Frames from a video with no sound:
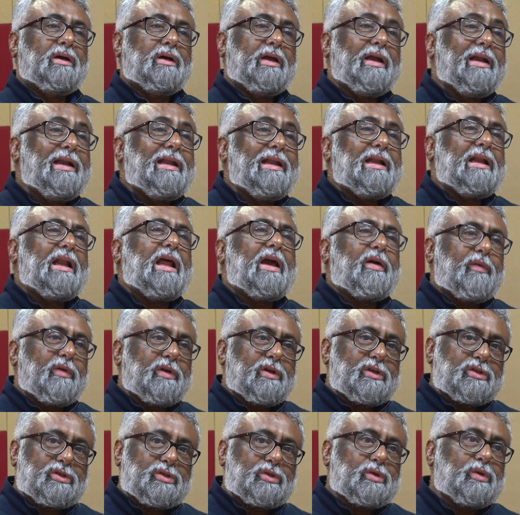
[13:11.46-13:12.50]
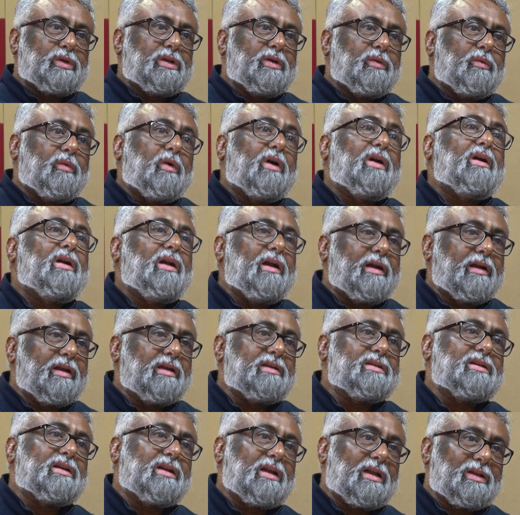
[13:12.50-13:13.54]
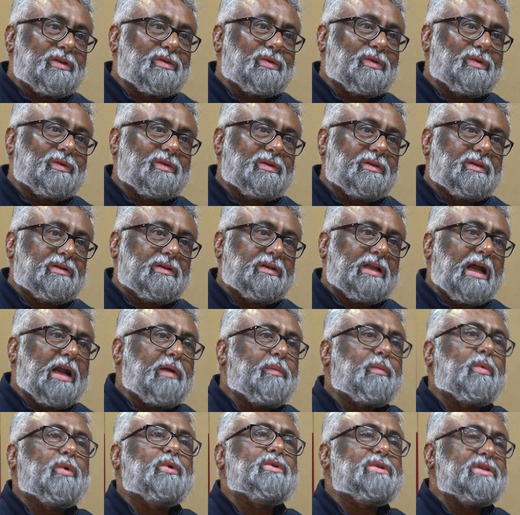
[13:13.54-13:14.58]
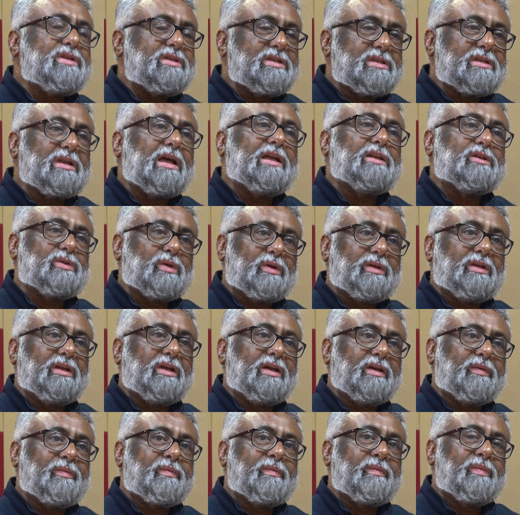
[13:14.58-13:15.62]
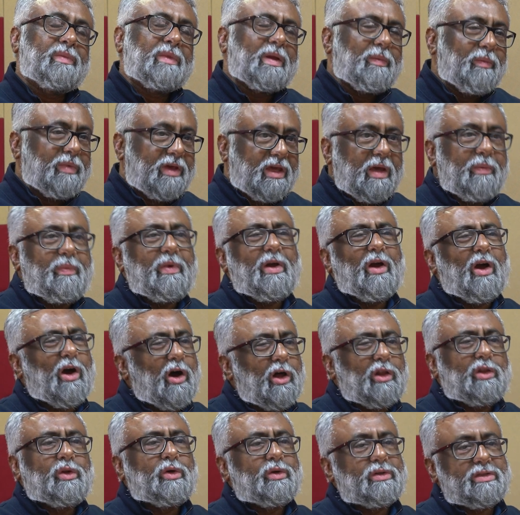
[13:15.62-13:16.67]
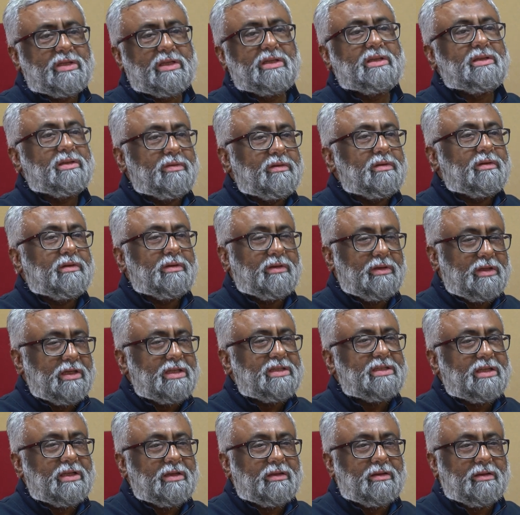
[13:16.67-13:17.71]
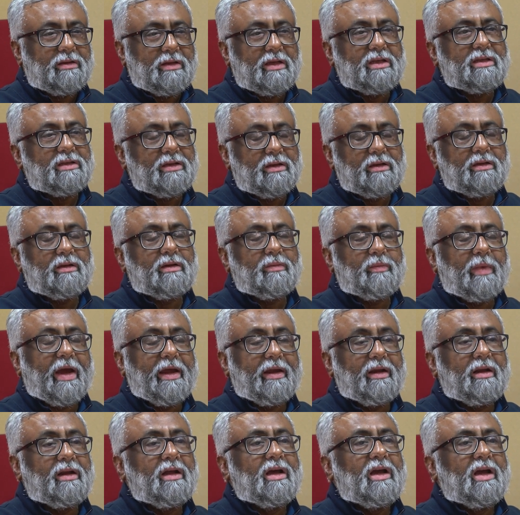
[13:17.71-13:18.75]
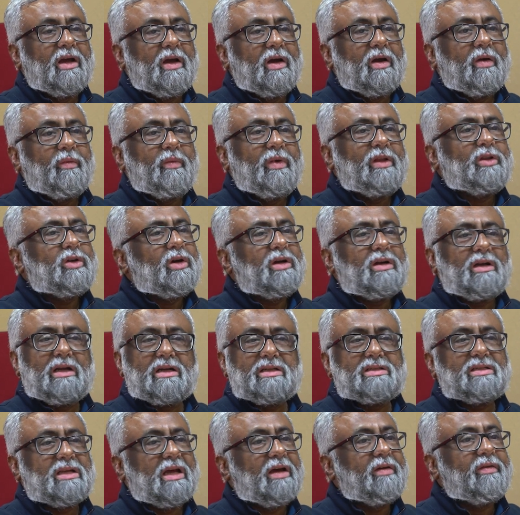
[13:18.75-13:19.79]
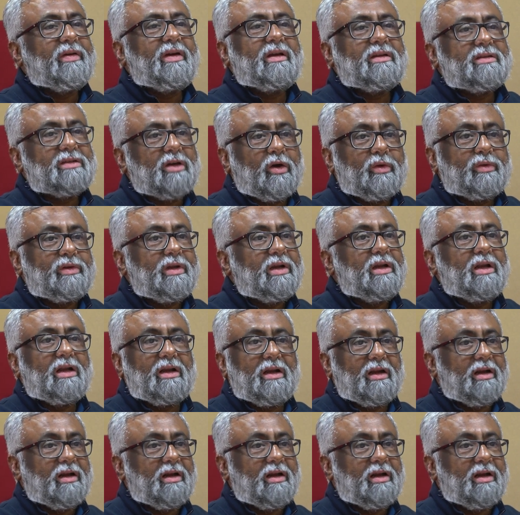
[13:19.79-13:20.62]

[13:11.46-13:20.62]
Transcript: Indian languages to the world literature also. That process is also there. Keeping all these things in mind, we thought let's have a South Indian